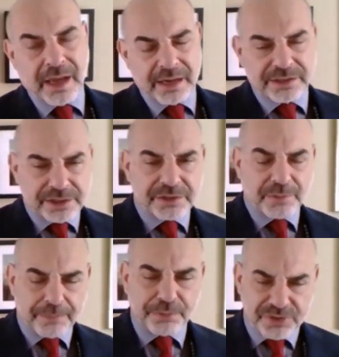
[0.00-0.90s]
And it
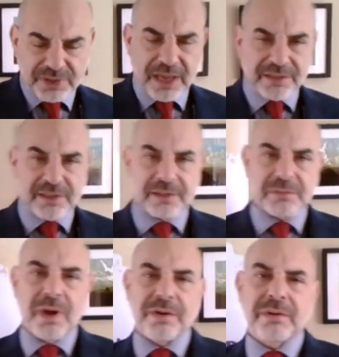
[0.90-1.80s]
just
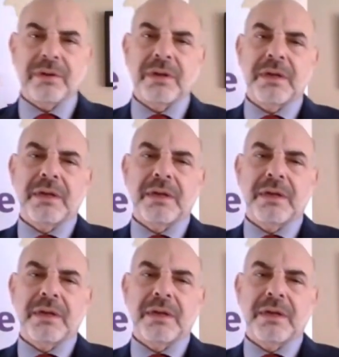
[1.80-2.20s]
represents what